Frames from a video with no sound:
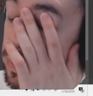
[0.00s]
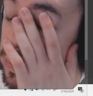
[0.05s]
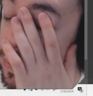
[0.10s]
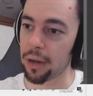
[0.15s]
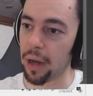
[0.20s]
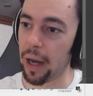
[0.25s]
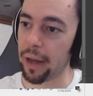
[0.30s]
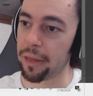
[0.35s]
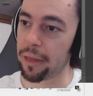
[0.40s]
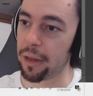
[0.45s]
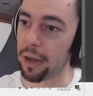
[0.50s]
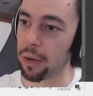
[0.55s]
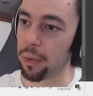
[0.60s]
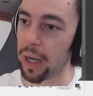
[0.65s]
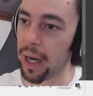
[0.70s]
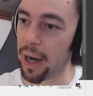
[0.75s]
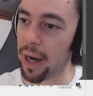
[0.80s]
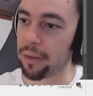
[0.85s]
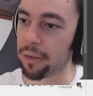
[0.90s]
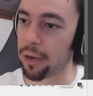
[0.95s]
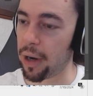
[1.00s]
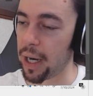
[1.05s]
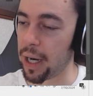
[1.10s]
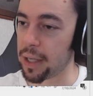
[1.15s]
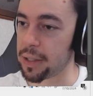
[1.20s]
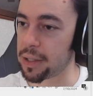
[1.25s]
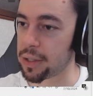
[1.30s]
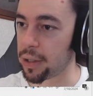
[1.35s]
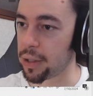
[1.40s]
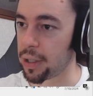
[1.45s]
I think we have our
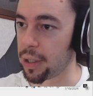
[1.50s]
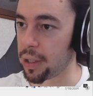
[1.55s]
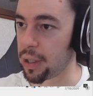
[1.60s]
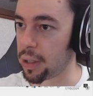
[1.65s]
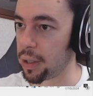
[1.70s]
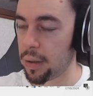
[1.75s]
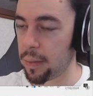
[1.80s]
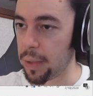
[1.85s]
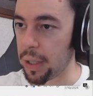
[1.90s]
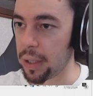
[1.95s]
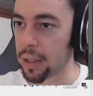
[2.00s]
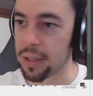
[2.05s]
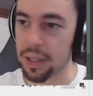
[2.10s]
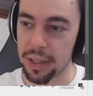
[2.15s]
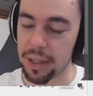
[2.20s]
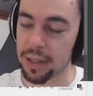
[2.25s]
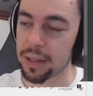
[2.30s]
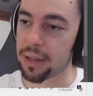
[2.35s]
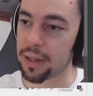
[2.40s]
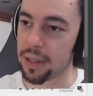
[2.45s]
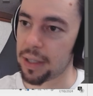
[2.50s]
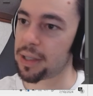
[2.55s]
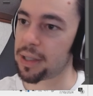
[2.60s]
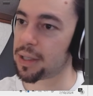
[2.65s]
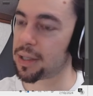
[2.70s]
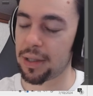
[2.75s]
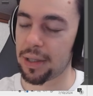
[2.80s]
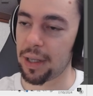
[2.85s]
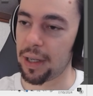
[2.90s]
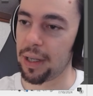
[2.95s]
answer here, because
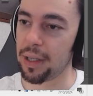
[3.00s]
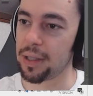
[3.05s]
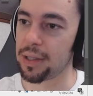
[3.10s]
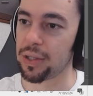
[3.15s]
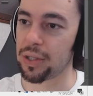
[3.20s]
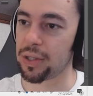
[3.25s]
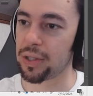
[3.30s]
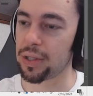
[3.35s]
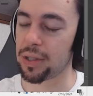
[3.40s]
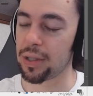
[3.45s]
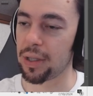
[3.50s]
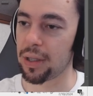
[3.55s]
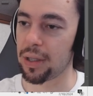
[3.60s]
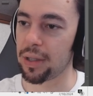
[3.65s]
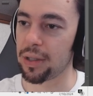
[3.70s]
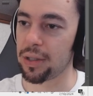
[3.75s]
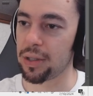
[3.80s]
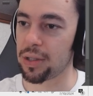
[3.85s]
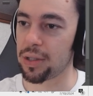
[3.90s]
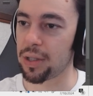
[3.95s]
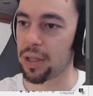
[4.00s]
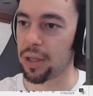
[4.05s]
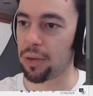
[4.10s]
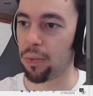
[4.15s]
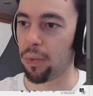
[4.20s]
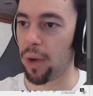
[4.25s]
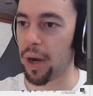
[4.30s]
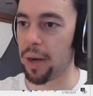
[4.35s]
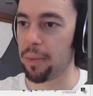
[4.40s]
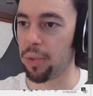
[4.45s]
this is like
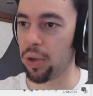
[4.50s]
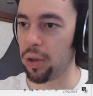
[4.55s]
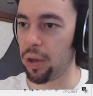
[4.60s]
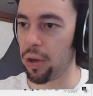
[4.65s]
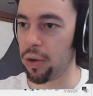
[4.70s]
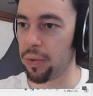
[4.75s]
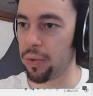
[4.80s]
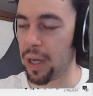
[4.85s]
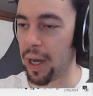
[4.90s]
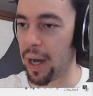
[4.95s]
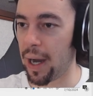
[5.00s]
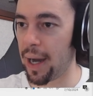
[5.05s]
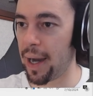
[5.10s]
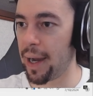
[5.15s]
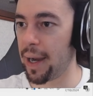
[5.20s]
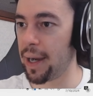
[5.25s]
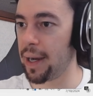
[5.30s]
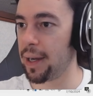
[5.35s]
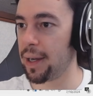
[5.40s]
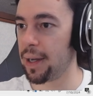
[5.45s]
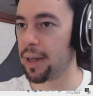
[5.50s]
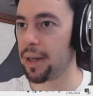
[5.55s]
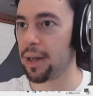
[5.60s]
right below the I.